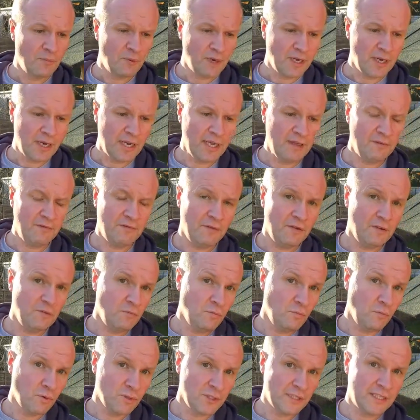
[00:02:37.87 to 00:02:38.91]
But if you
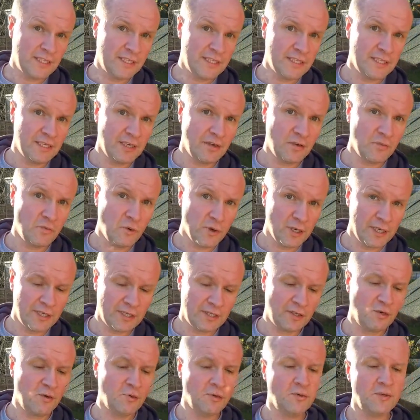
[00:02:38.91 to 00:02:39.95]
wanted to know what it's
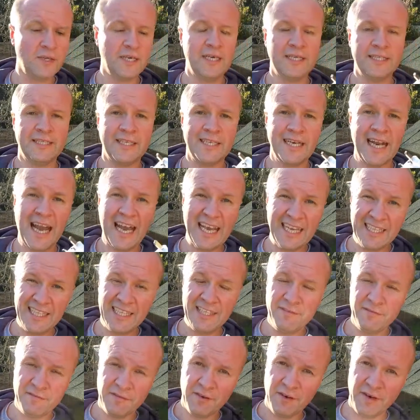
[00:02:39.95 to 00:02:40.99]
called, it's an
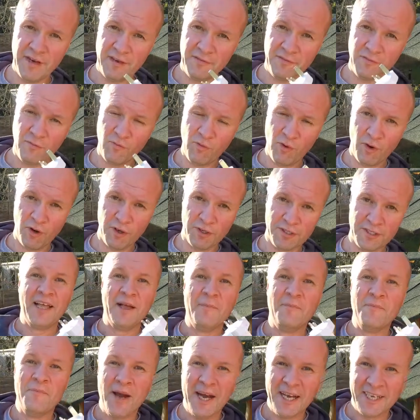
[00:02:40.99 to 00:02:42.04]
85 watt
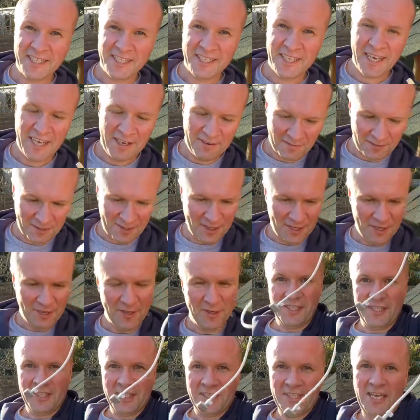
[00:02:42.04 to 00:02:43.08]
MagSafe
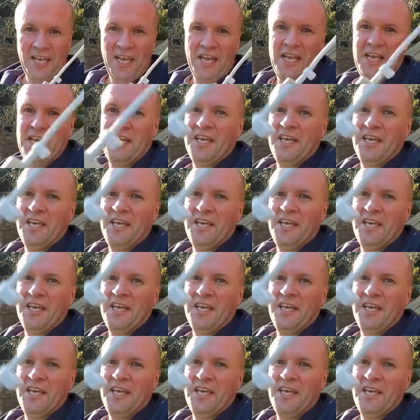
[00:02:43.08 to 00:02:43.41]
2 T